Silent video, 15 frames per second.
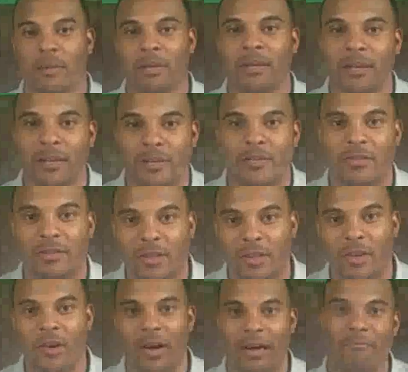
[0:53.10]
because,
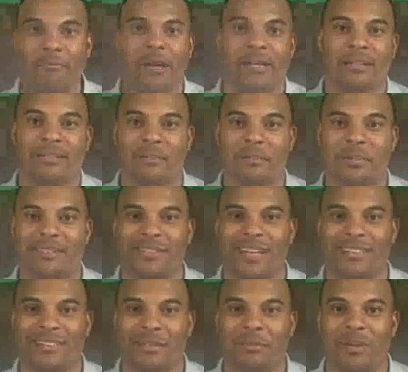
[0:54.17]
I made some
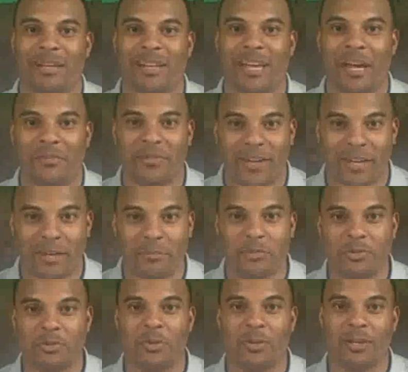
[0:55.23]
mistakes in my life, like
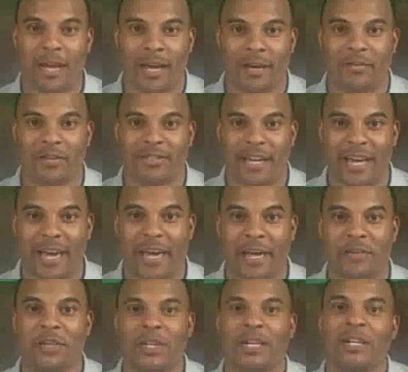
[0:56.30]
I'm sure a lot of us
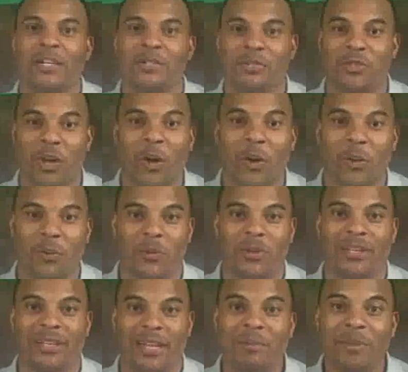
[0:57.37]
have. So,
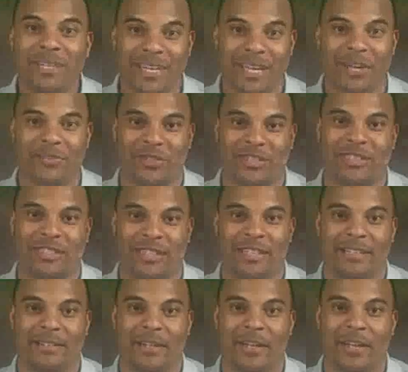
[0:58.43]
let me delve into
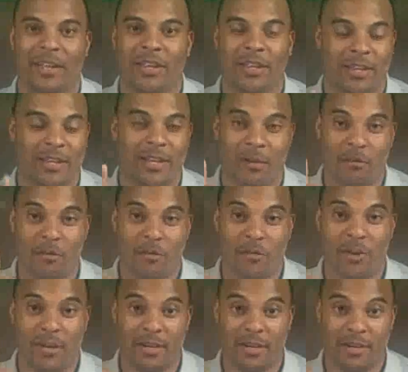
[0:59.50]
this. The number
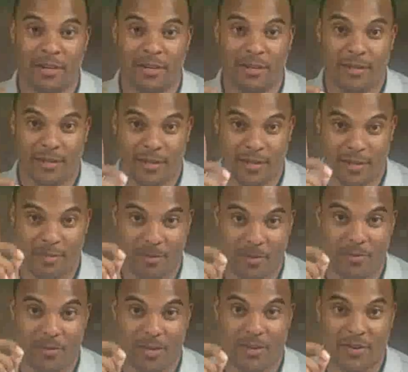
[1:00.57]
one
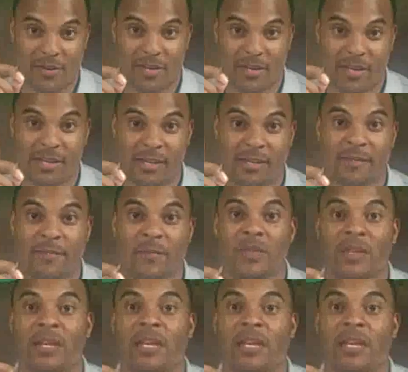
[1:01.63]
on the list,